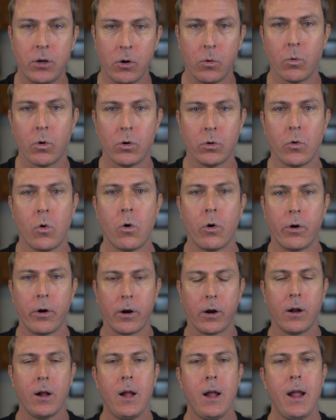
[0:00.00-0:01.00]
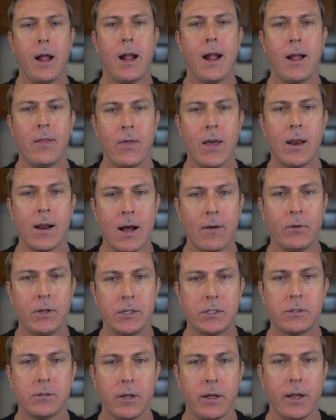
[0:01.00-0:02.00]
World Order. And then,
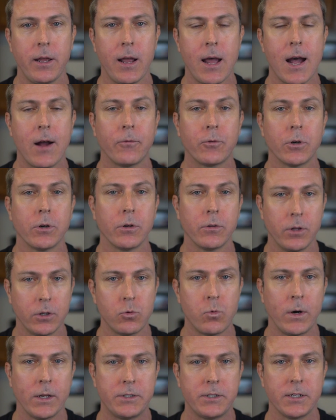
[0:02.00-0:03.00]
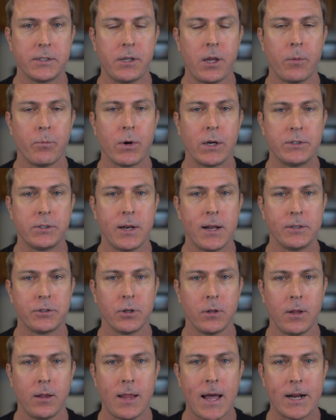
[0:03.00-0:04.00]
obviously, after the 2016
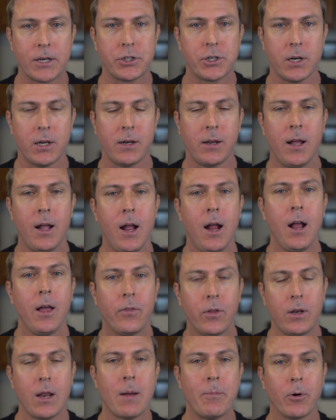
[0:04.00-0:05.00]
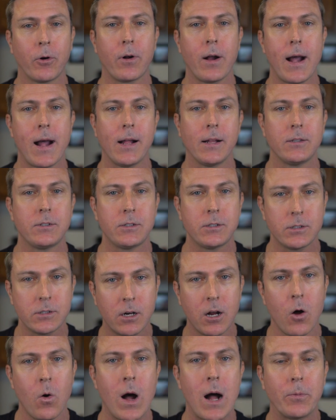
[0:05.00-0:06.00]
presidential election, the Democrats
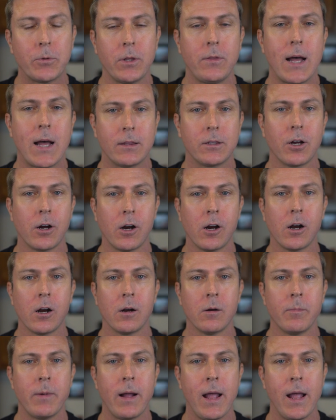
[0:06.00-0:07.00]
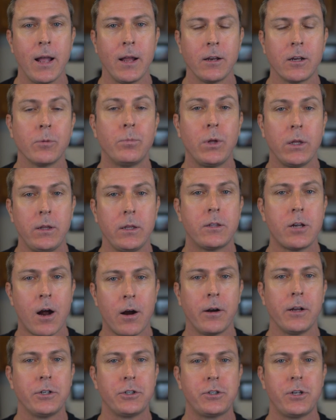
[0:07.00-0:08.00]
co opted that term and completely
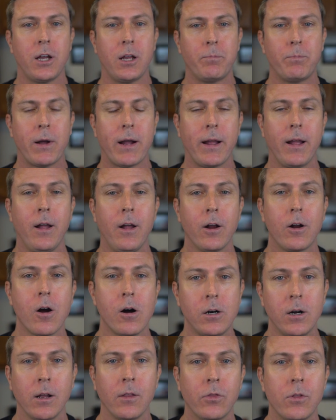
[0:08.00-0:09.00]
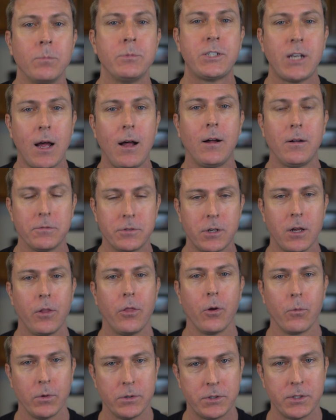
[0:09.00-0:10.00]
tarnished it by calling themselves
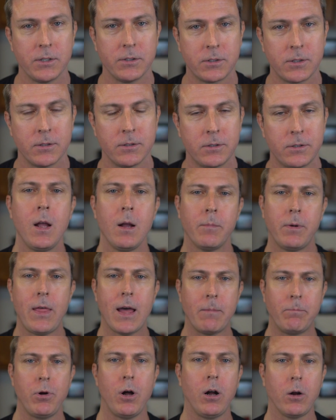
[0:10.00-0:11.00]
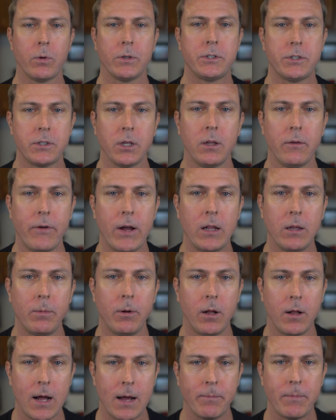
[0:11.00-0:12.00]
the resistance. But that book, which is still
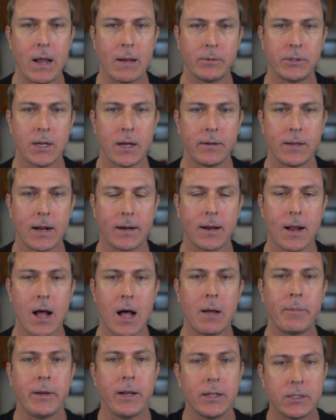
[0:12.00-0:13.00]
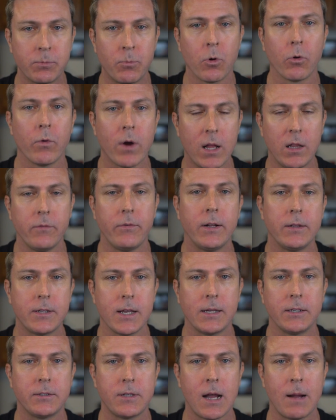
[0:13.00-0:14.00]
available on Amazon.com and gets more relevant
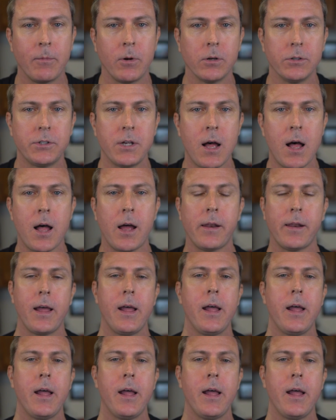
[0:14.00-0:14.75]
as as time goes on,